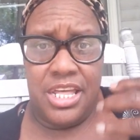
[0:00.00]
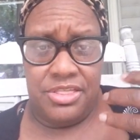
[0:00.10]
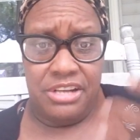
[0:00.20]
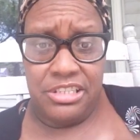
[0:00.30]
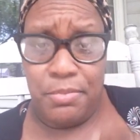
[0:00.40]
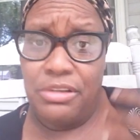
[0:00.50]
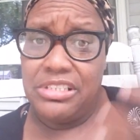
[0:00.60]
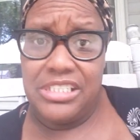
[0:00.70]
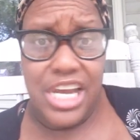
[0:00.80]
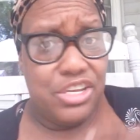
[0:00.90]
They're
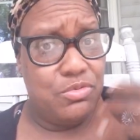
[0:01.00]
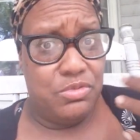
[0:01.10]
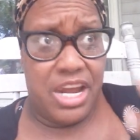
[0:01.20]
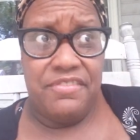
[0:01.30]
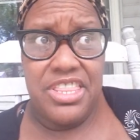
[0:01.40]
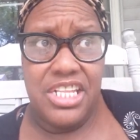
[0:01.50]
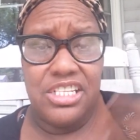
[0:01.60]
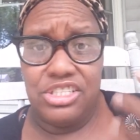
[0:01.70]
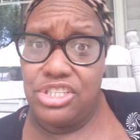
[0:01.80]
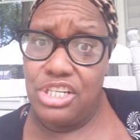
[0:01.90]
supposed to tell you everything
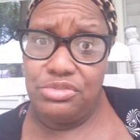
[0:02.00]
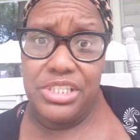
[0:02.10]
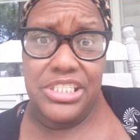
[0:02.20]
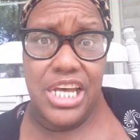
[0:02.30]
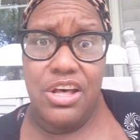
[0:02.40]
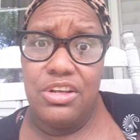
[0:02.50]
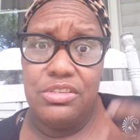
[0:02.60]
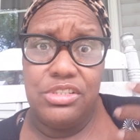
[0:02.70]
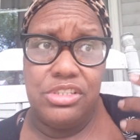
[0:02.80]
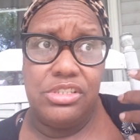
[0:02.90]
that the surgery
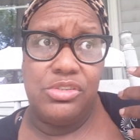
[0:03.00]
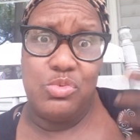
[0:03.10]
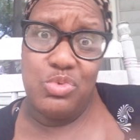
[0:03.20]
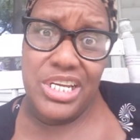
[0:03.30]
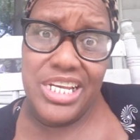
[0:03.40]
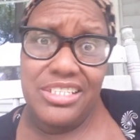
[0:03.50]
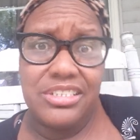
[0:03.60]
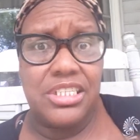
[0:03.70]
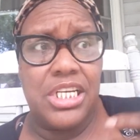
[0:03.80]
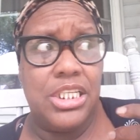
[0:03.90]
entails, your
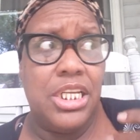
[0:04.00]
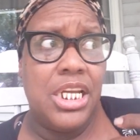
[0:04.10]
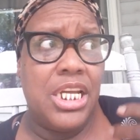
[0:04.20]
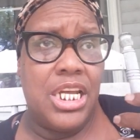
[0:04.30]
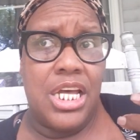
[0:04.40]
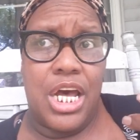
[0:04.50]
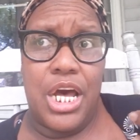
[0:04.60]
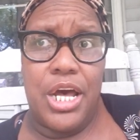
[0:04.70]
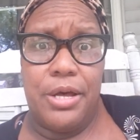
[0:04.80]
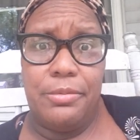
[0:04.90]
risk and
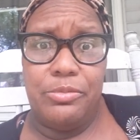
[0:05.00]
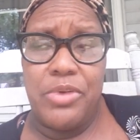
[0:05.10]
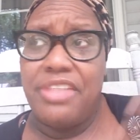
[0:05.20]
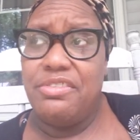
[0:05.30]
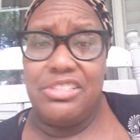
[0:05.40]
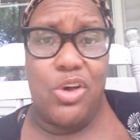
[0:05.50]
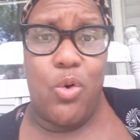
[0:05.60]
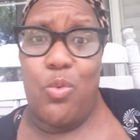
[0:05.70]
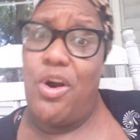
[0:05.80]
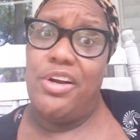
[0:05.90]
um, whether it's
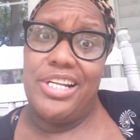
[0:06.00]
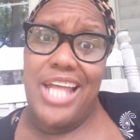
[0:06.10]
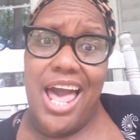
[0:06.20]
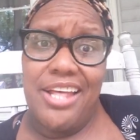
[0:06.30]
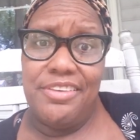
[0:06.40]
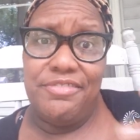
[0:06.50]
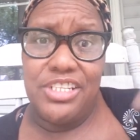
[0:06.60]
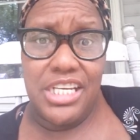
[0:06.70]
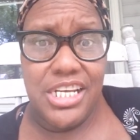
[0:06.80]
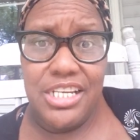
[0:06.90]
going to work or not, if
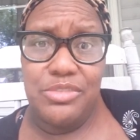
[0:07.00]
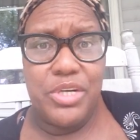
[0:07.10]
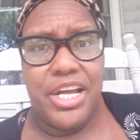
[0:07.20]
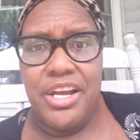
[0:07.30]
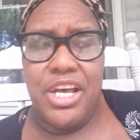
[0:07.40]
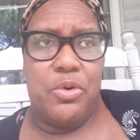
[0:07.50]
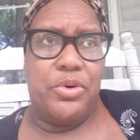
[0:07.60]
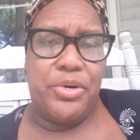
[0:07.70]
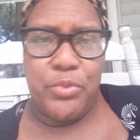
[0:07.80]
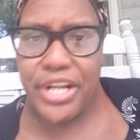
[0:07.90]
it does, whatever,
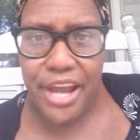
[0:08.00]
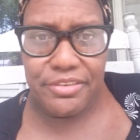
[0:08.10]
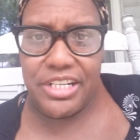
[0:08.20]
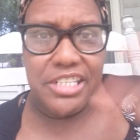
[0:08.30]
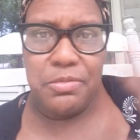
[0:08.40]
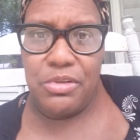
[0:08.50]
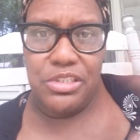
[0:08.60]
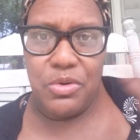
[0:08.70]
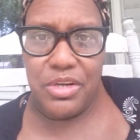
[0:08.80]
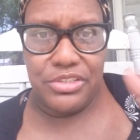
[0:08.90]
whatever. They're supposed
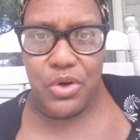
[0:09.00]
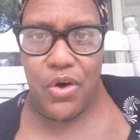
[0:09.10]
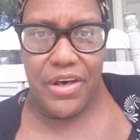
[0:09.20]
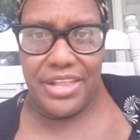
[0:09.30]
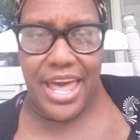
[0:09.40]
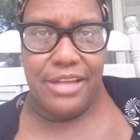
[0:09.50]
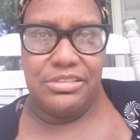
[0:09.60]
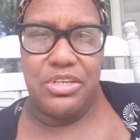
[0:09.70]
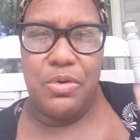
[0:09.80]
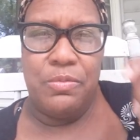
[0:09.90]
to go into all
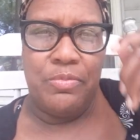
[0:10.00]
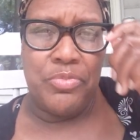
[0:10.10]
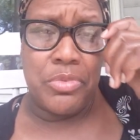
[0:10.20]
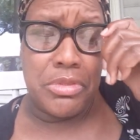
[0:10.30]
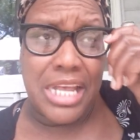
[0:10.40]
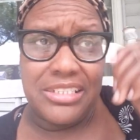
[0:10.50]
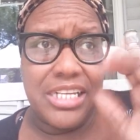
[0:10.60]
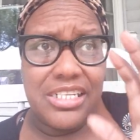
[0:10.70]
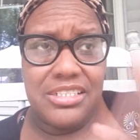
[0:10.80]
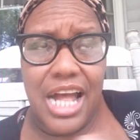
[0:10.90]
that. So they
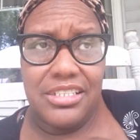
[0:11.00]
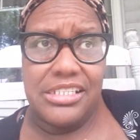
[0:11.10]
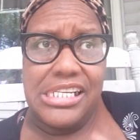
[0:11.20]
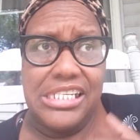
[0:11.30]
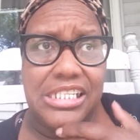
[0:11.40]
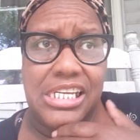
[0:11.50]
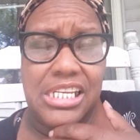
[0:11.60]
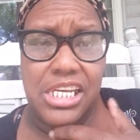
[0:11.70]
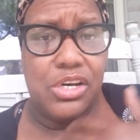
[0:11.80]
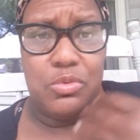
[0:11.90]
said this doctor that he,
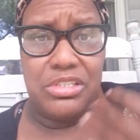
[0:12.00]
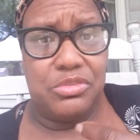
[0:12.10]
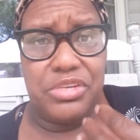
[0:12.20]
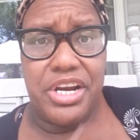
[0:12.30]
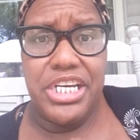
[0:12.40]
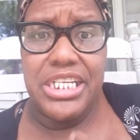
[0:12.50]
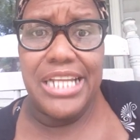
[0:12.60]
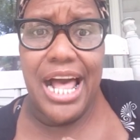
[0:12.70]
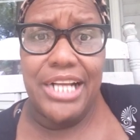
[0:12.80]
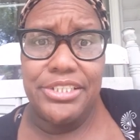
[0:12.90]
he killed was a very good
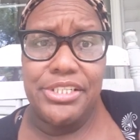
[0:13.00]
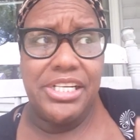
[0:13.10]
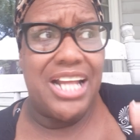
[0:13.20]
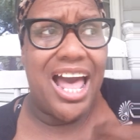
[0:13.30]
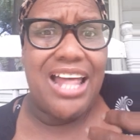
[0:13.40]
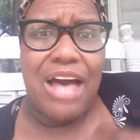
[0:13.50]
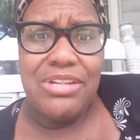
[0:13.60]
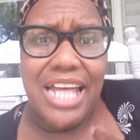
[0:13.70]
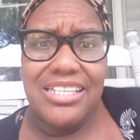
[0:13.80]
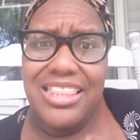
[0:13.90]
doctor. And I, I
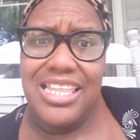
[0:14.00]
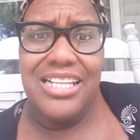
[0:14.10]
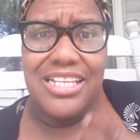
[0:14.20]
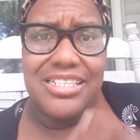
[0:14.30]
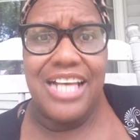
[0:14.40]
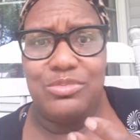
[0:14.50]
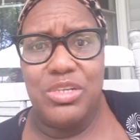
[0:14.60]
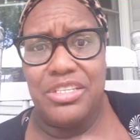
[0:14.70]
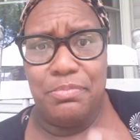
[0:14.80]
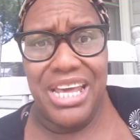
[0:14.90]
would like to think that that's
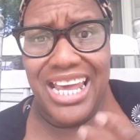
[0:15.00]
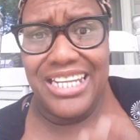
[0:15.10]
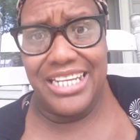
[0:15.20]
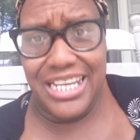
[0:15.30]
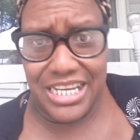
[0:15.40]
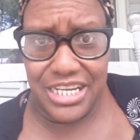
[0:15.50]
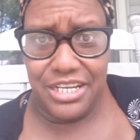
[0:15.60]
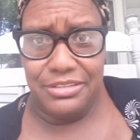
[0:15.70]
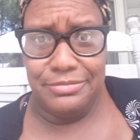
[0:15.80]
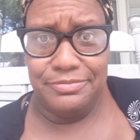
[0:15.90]
what the man did.